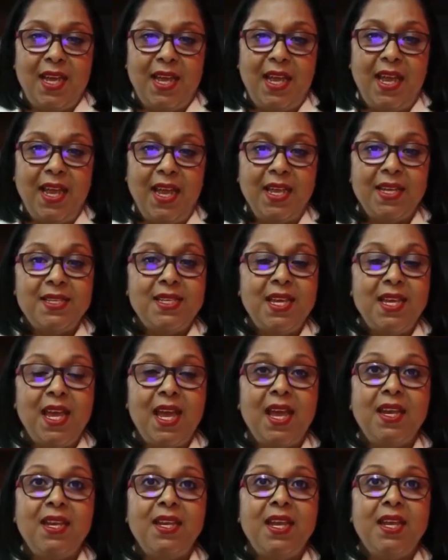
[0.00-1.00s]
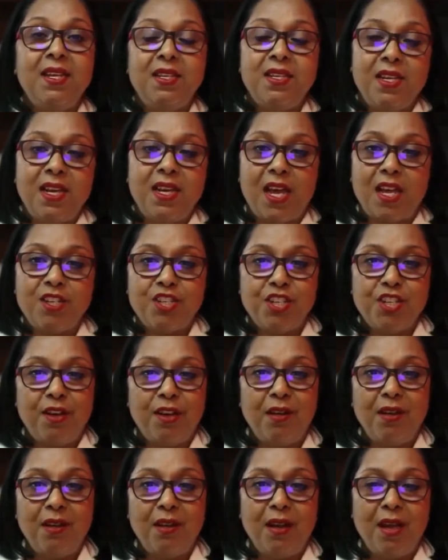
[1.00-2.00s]
ATN
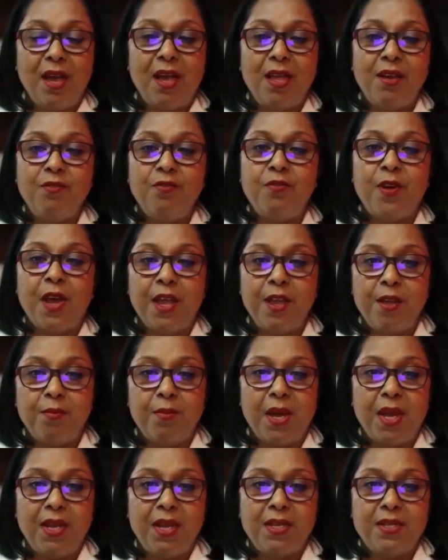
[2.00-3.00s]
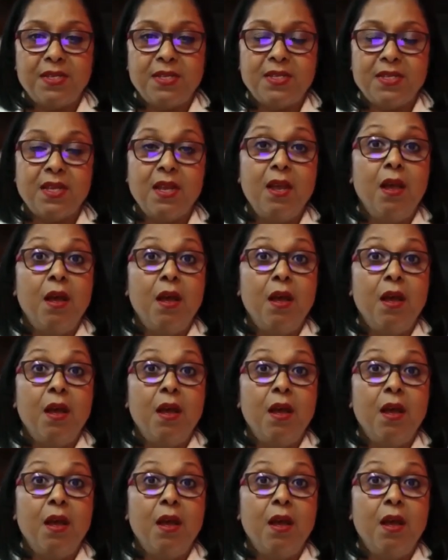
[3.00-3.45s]
International, and Firemines.